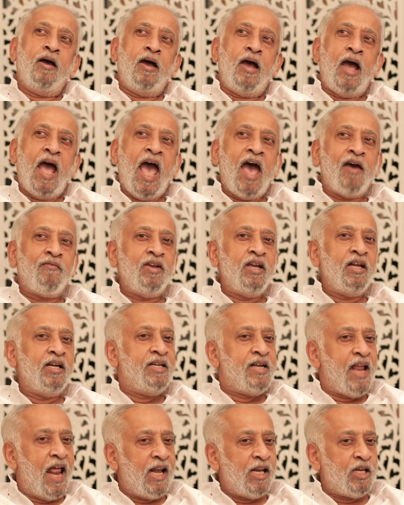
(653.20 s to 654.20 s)

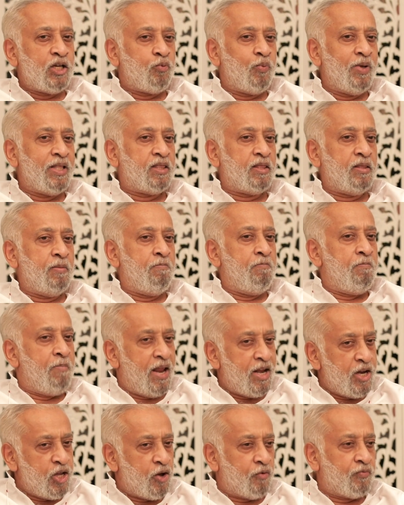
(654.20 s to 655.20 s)
Having dealt with
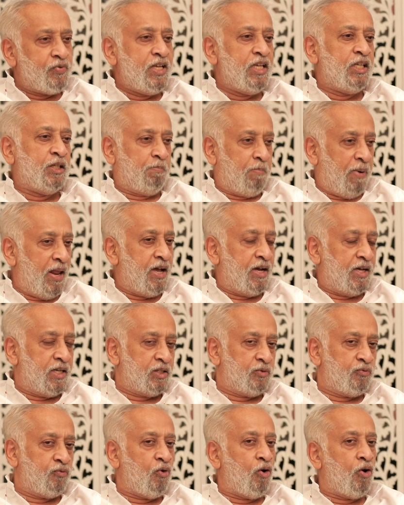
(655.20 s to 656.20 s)
many of these
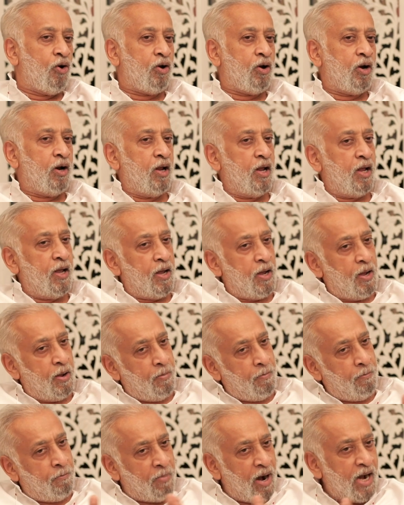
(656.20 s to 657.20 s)
players for
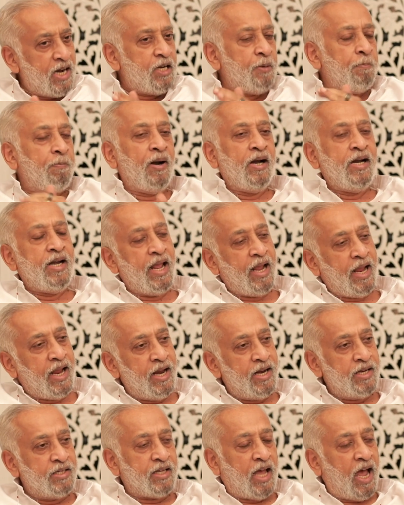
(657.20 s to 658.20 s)
multiple
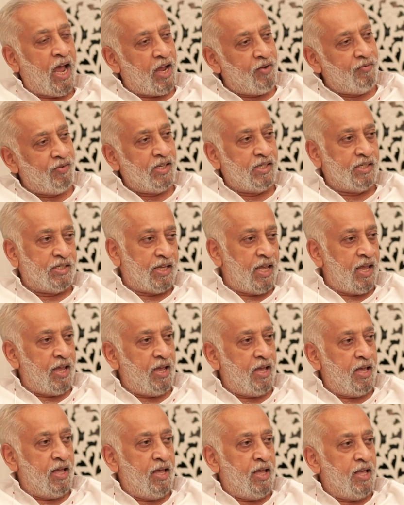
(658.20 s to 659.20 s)
decades, I will say
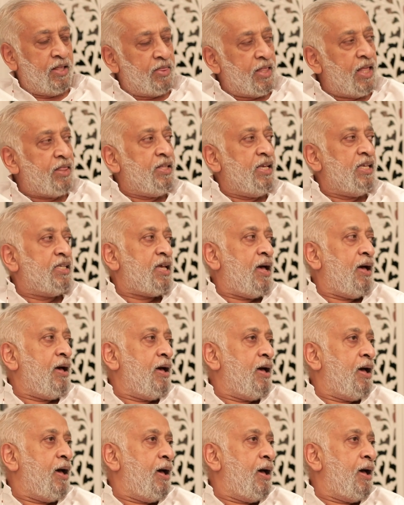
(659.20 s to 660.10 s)
that these are